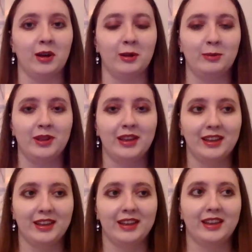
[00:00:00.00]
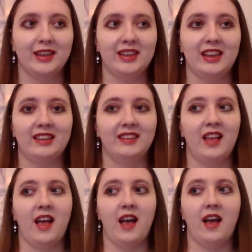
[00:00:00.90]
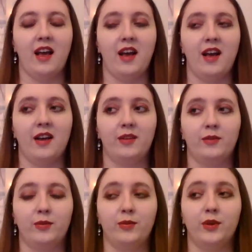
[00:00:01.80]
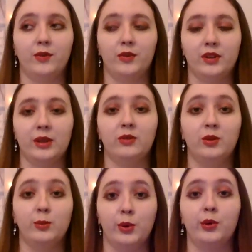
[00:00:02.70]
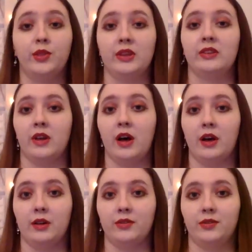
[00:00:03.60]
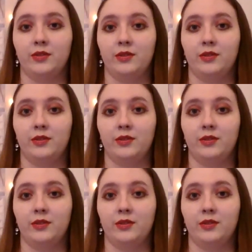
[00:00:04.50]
job because for for them to pull this off